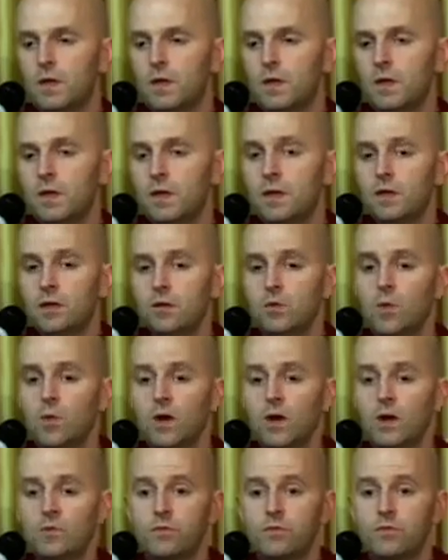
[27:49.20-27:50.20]
And he had a
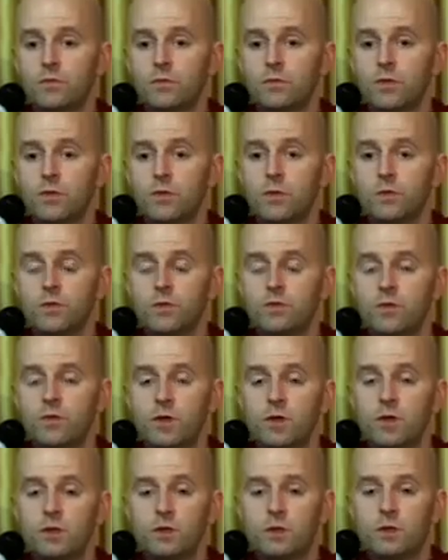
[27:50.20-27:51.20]
wife who was
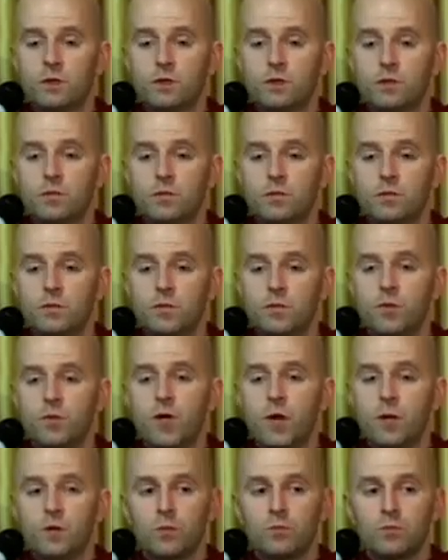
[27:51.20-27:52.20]
very good, who
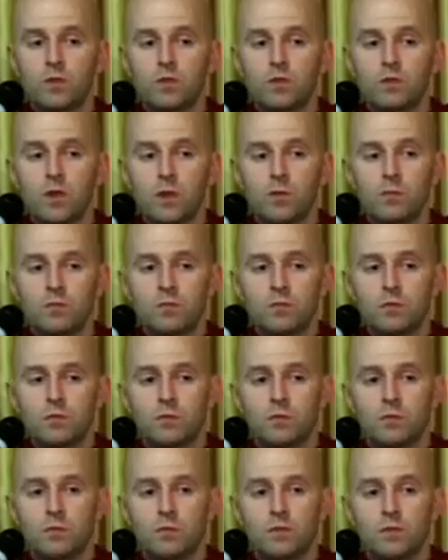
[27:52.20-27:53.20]
kept the precepts,
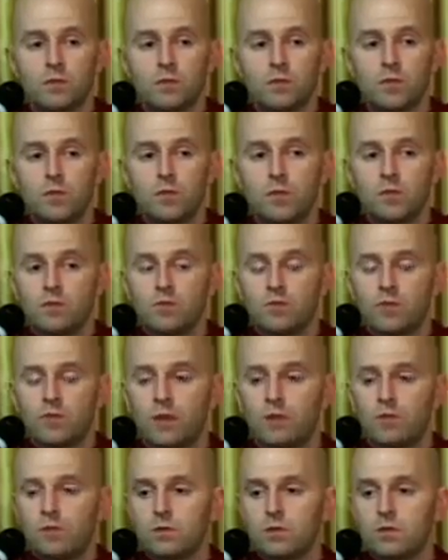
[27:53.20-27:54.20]
who was a
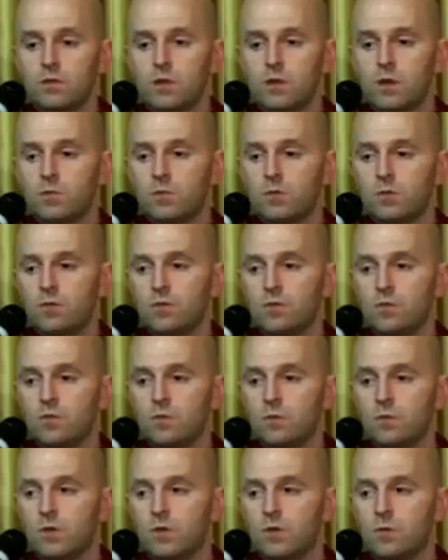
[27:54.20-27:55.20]
faithful disciple of the
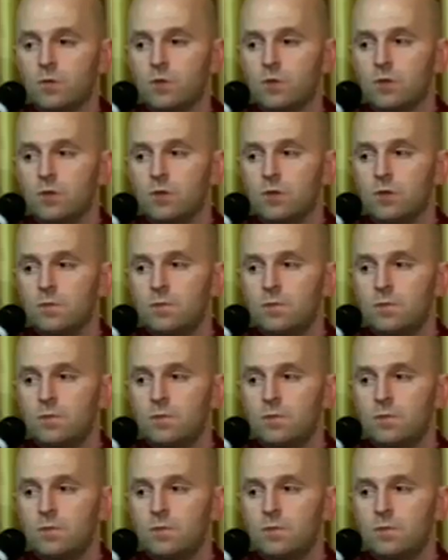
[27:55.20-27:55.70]
Supreme Buddha.